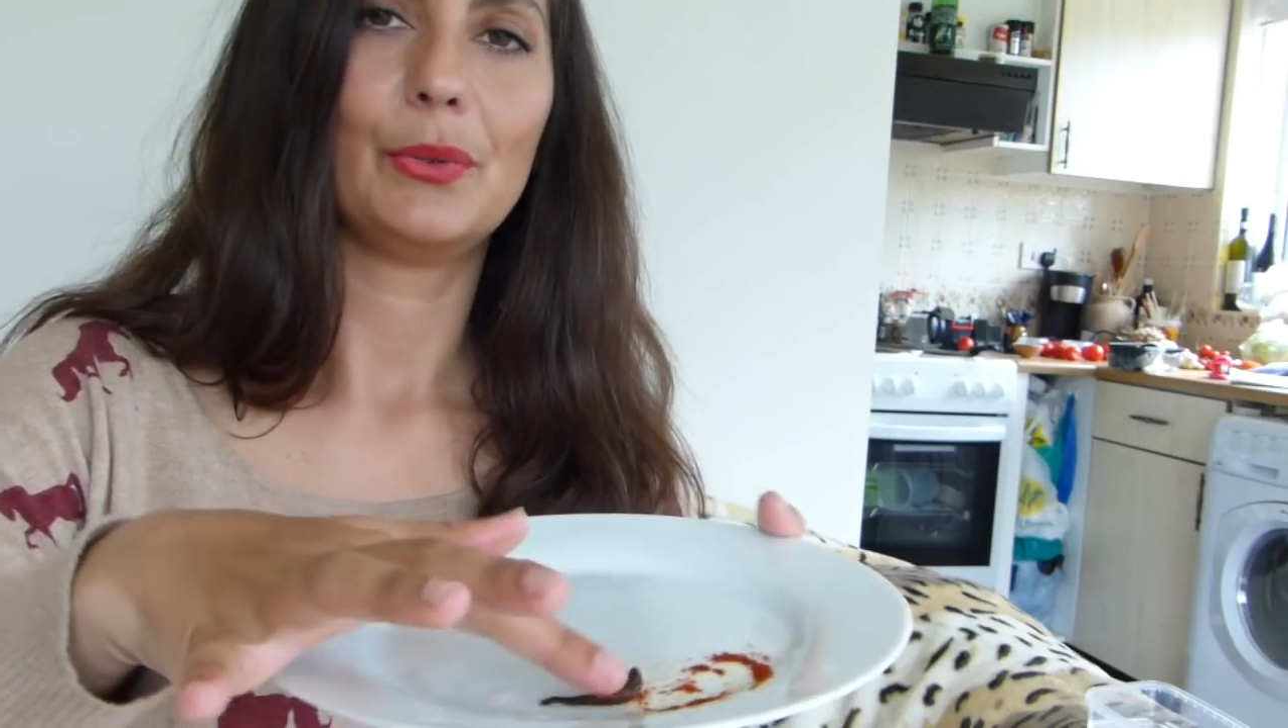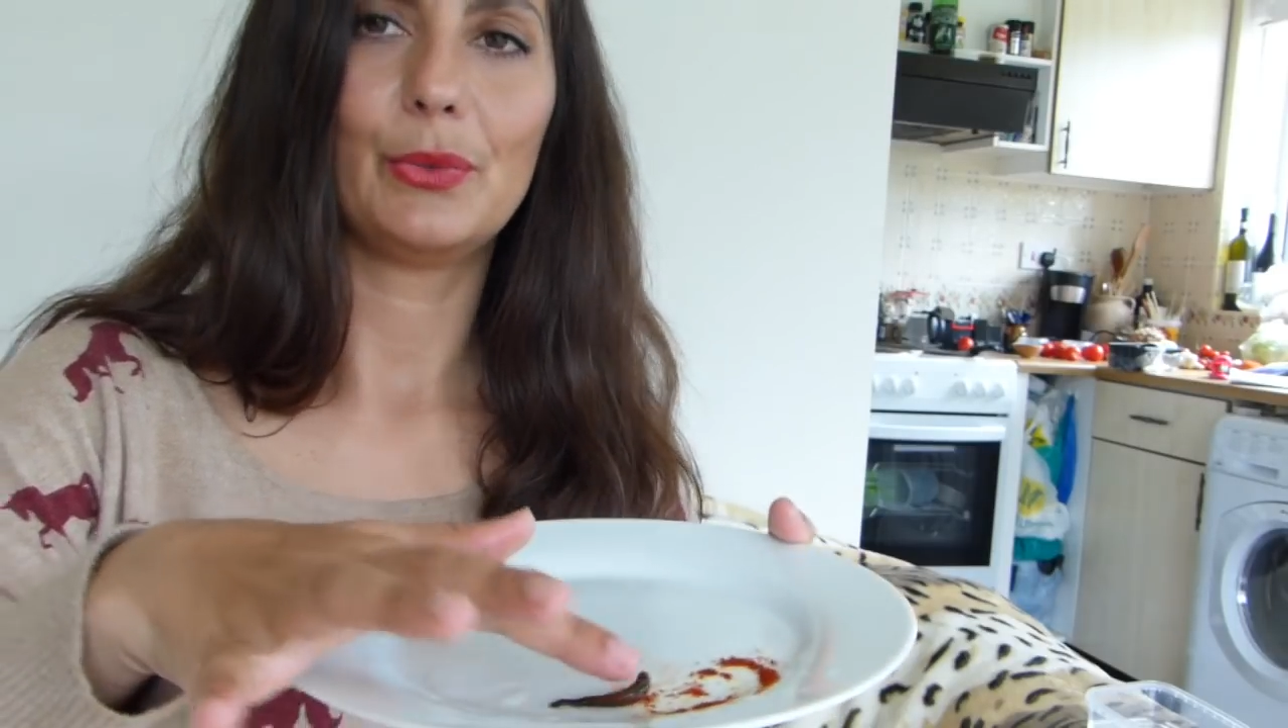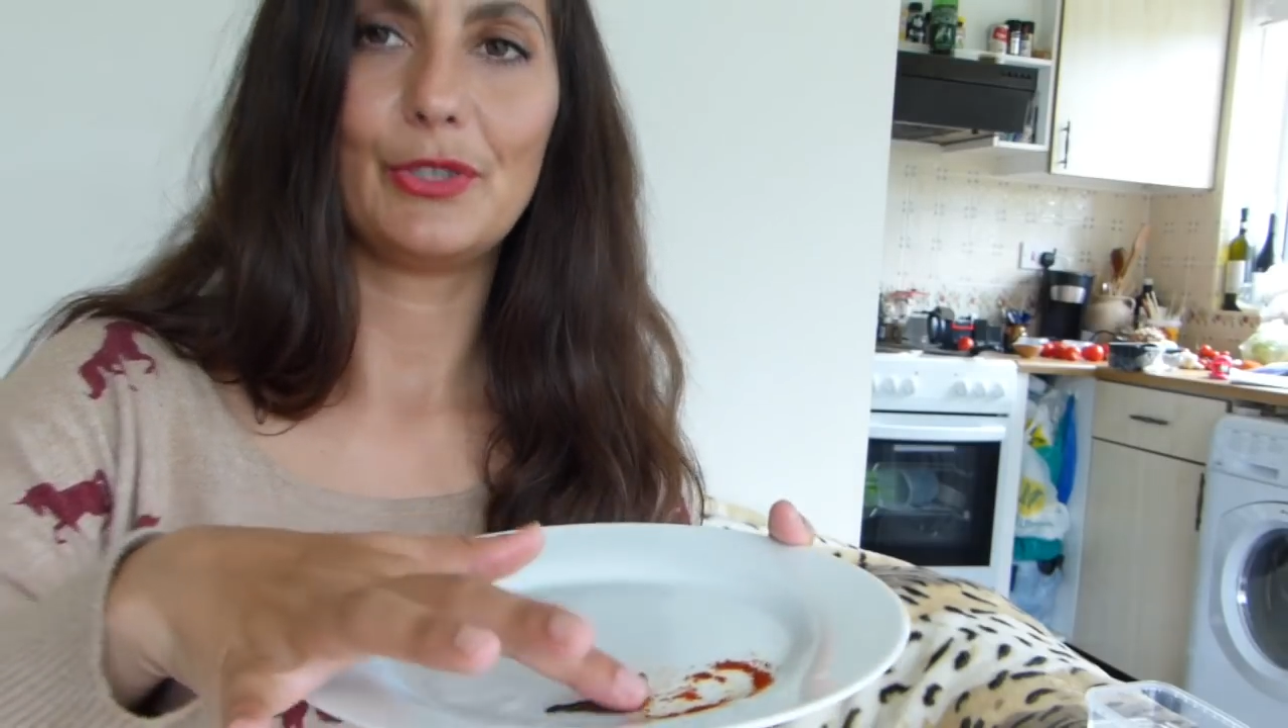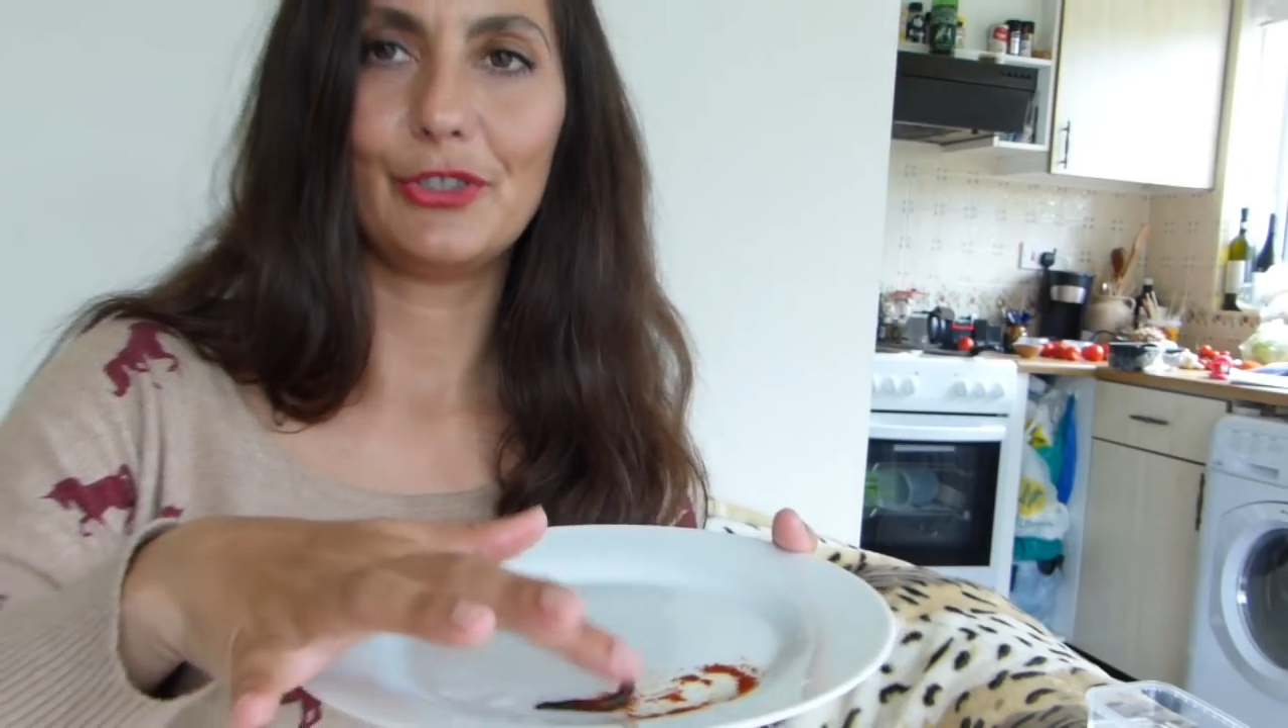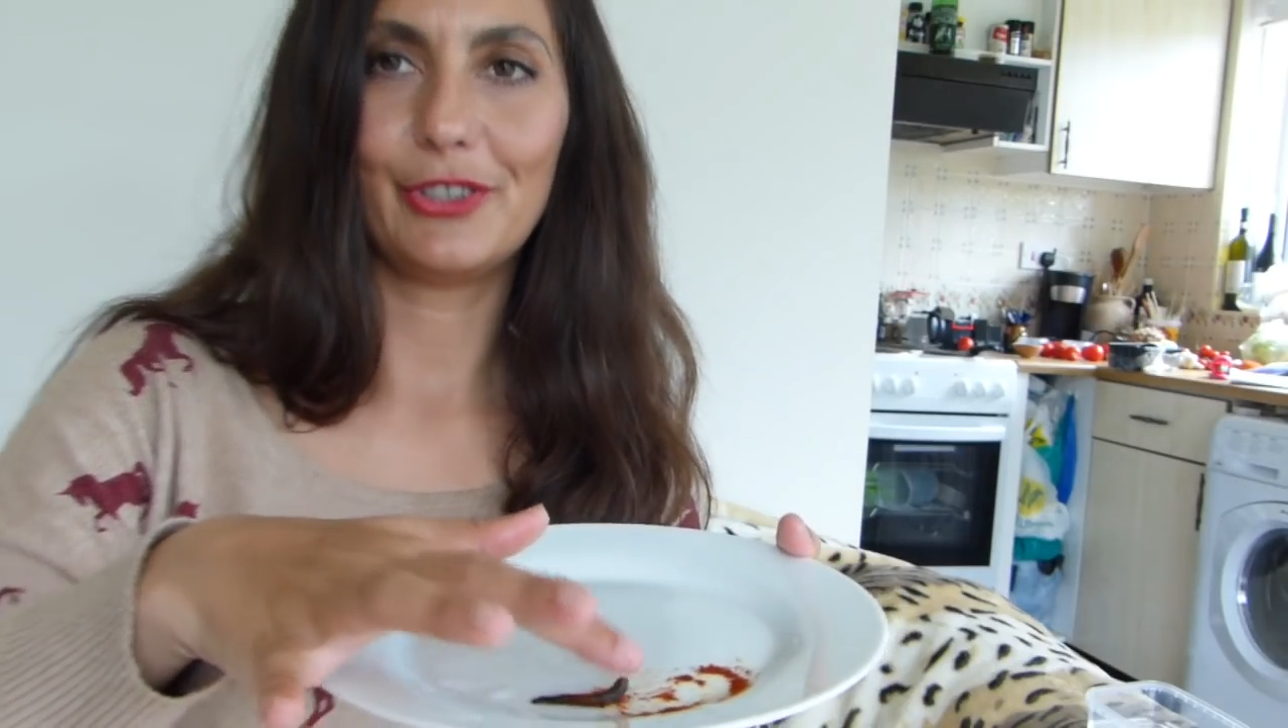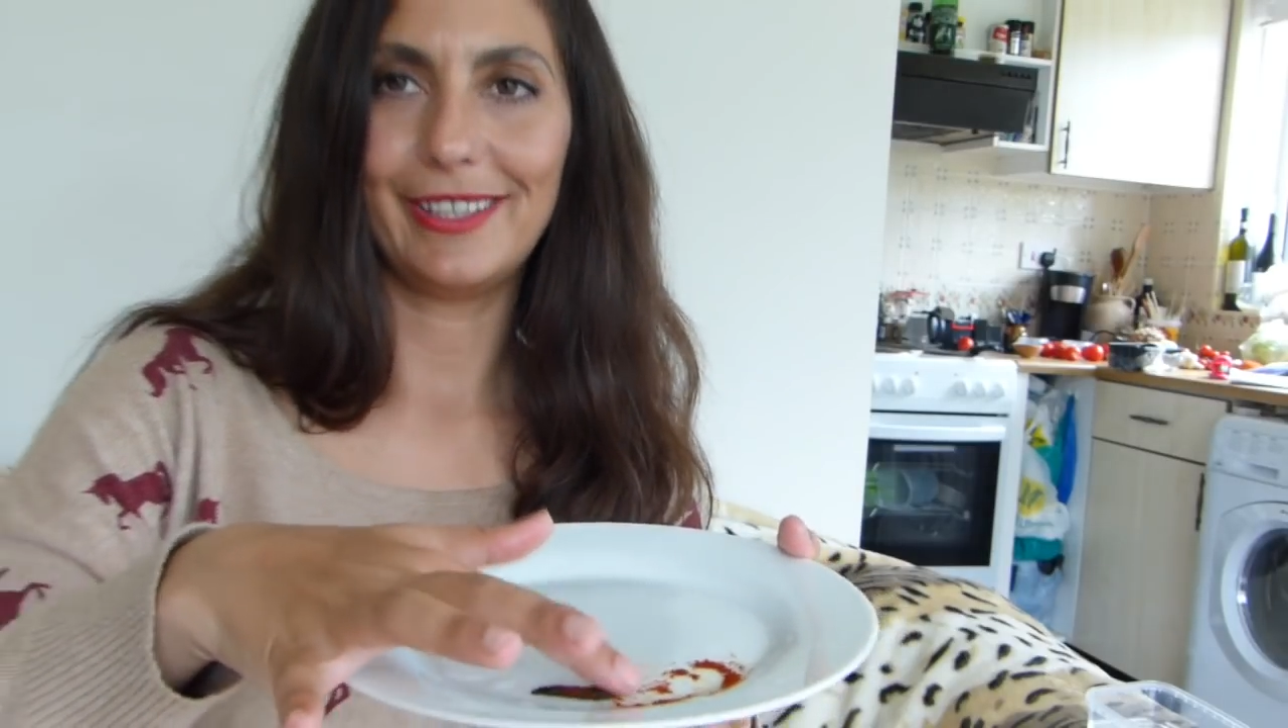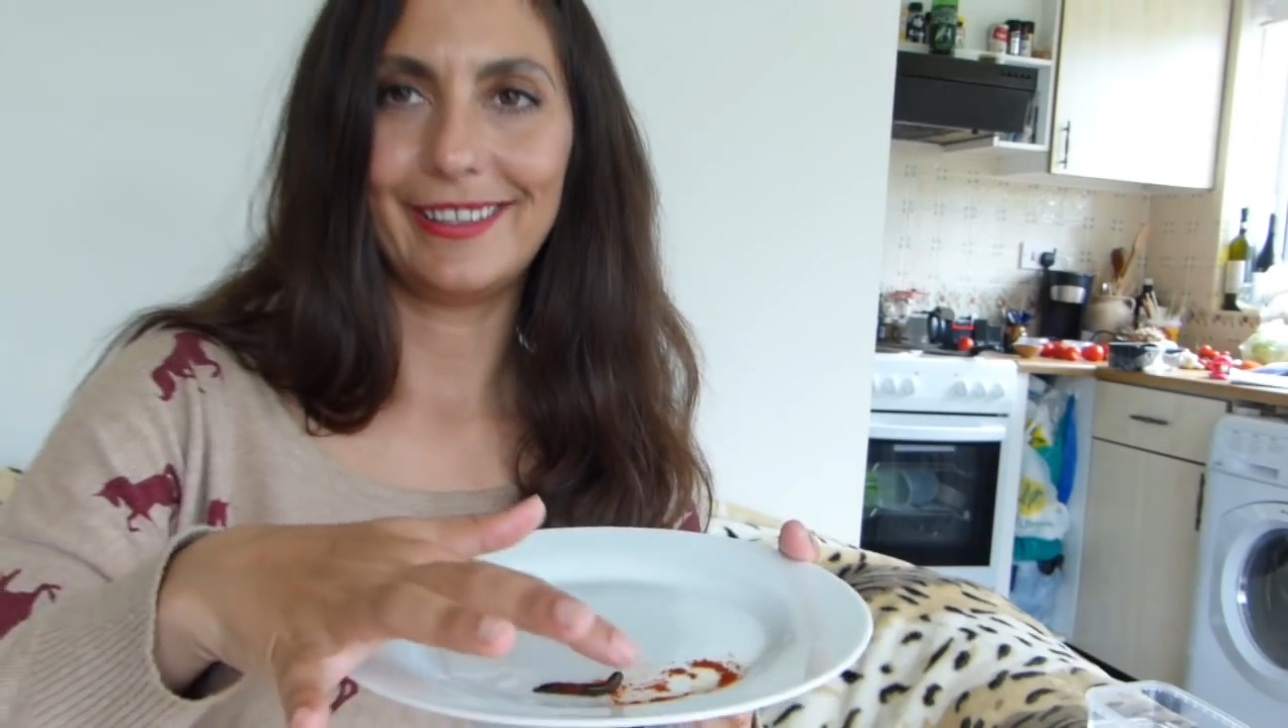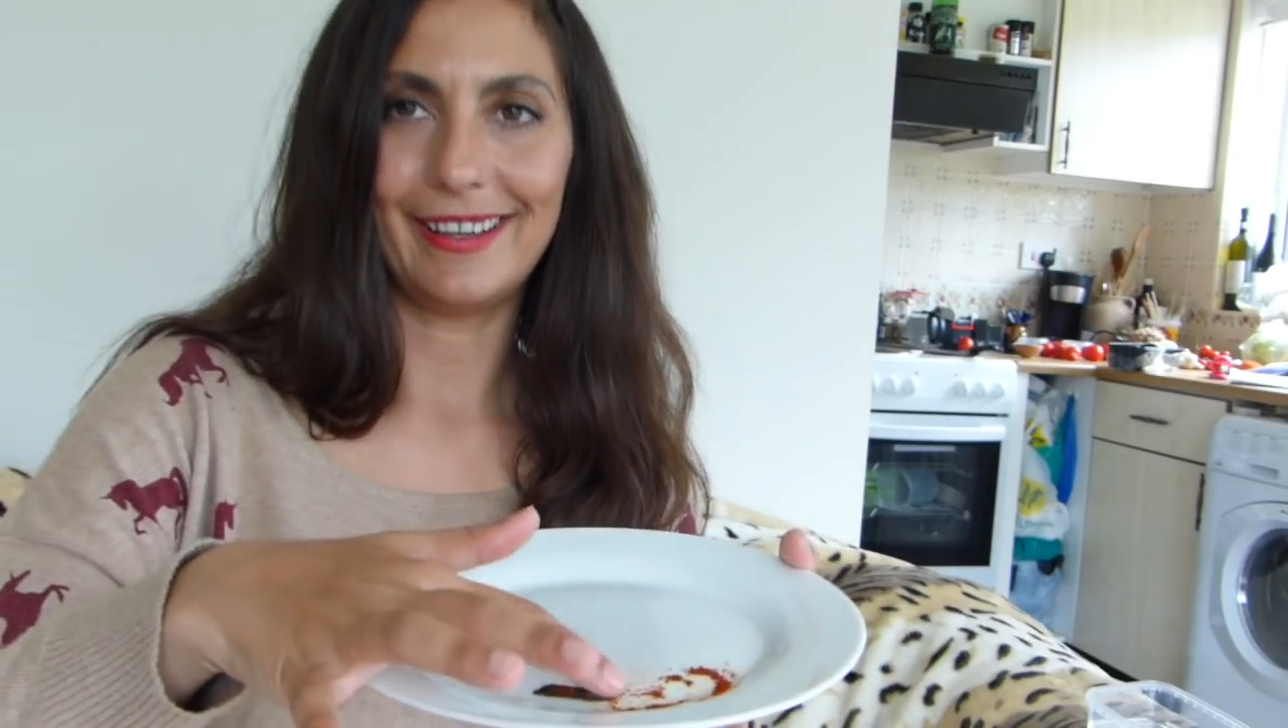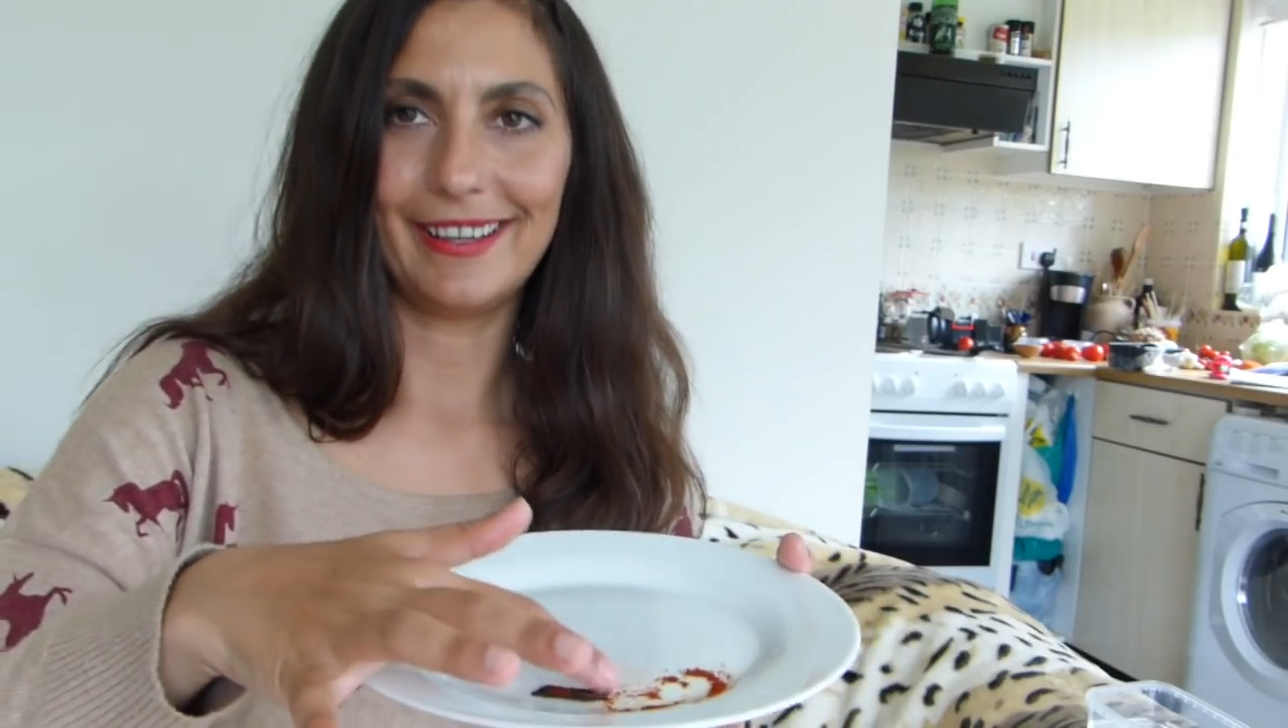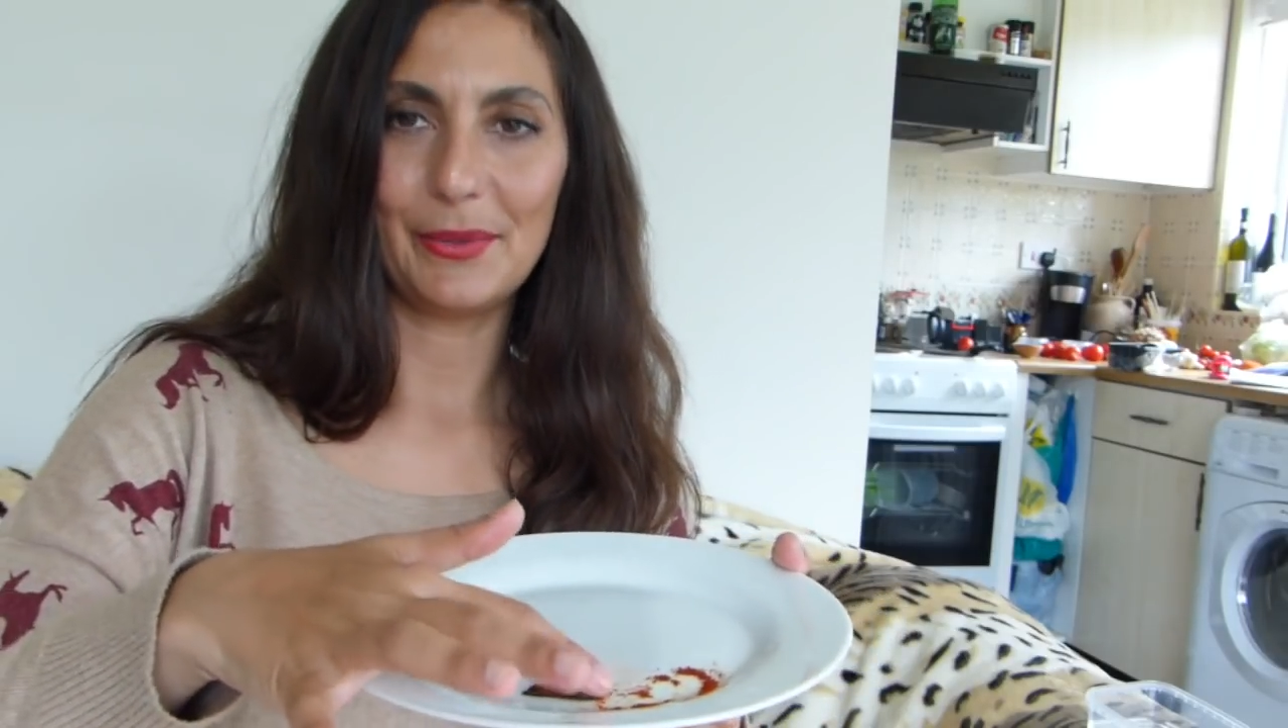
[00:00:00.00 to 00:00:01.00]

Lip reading: was looking like